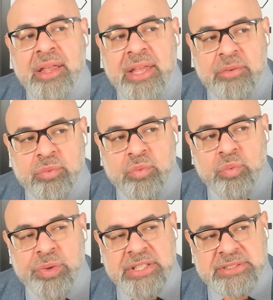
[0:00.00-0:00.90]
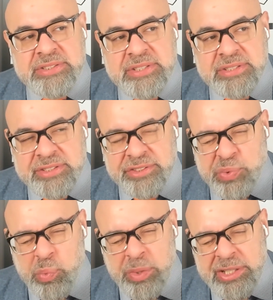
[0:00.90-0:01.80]
in
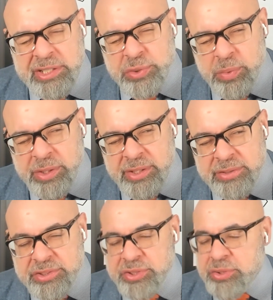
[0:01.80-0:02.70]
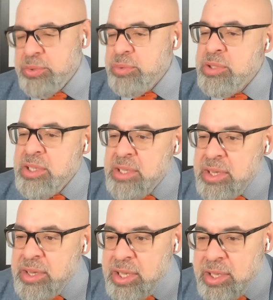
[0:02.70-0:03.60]
2022,
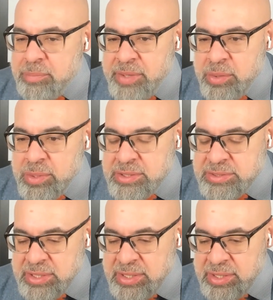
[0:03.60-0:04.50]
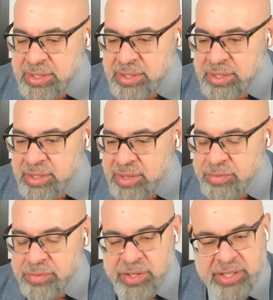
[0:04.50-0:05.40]
there was
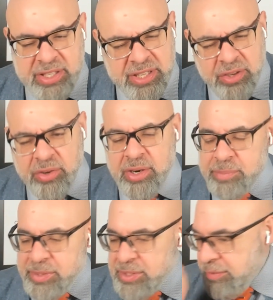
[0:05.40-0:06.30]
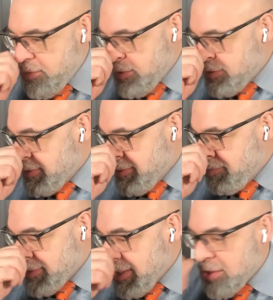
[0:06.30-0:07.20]
every year, I believe, there's a
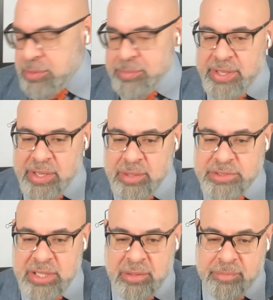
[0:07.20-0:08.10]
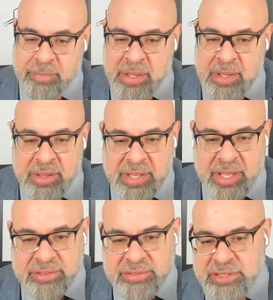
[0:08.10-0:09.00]
document that comes out
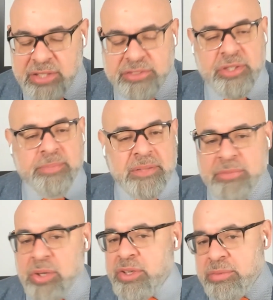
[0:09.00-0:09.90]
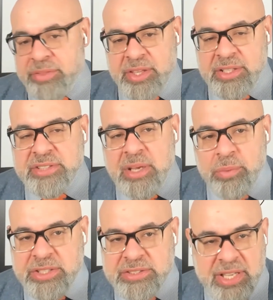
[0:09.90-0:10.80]
that tells you about things that
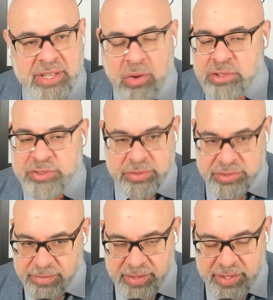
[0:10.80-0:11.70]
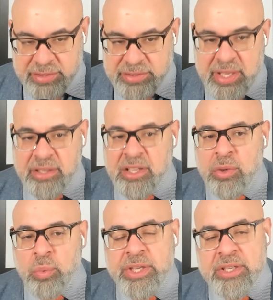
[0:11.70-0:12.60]
we take, all sorts of things that
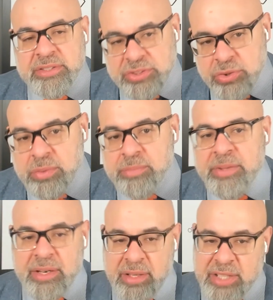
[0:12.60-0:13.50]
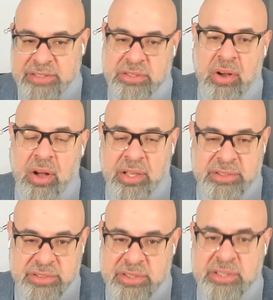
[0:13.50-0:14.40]
we consume that has
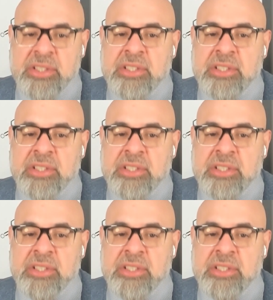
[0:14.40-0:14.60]
caused